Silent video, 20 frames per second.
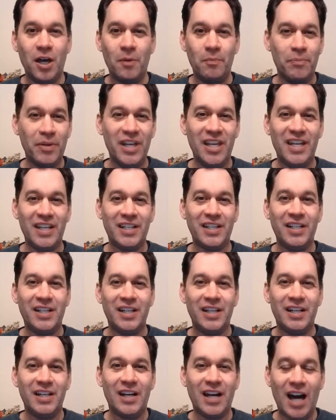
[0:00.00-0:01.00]
being
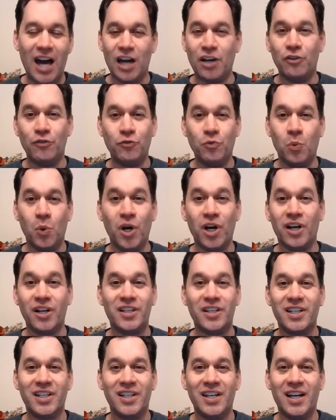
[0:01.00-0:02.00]
out of
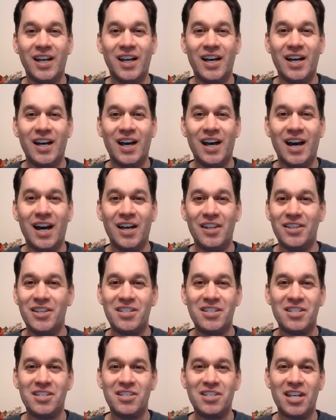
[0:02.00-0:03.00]
work.
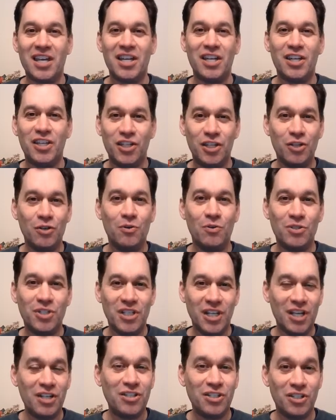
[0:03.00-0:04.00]
This is a huge
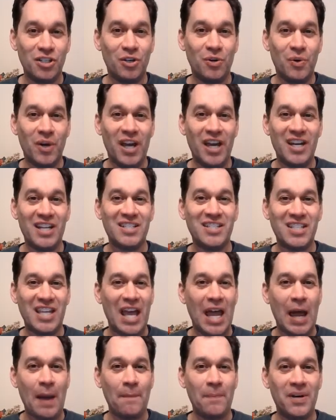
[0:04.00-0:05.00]
issue, and it's
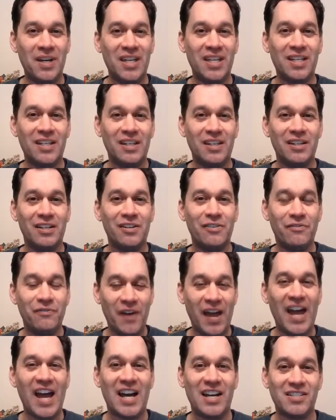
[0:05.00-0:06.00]
happening
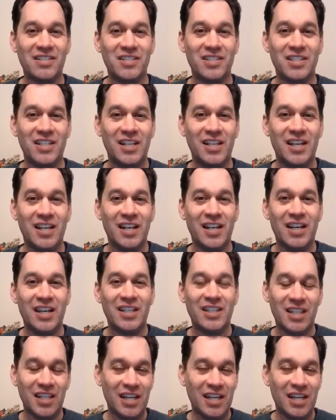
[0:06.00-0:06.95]
fast. The